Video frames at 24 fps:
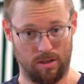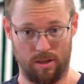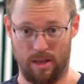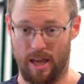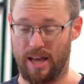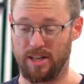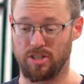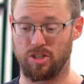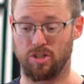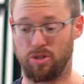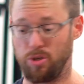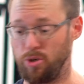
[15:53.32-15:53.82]

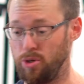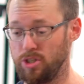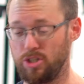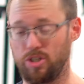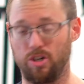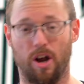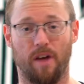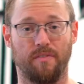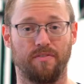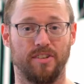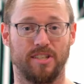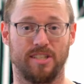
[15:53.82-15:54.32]
As soon as
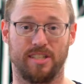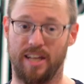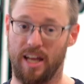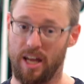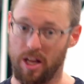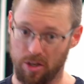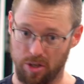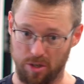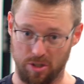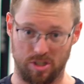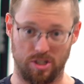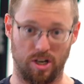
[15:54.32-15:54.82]
you're off the
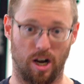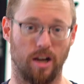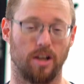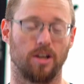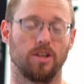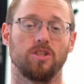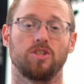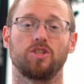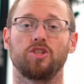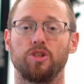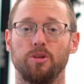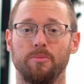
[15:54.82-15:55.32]
scale, you start
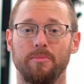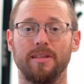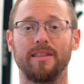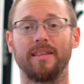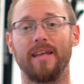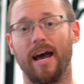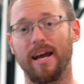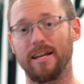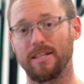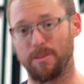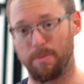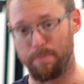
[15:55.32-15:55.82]
consuming
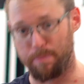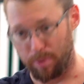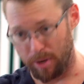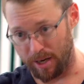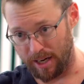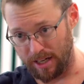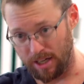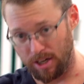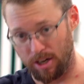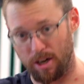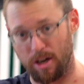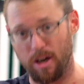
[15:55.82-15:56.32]
that to
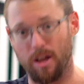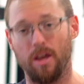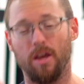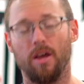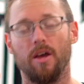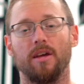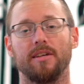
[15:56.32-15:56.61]
bring your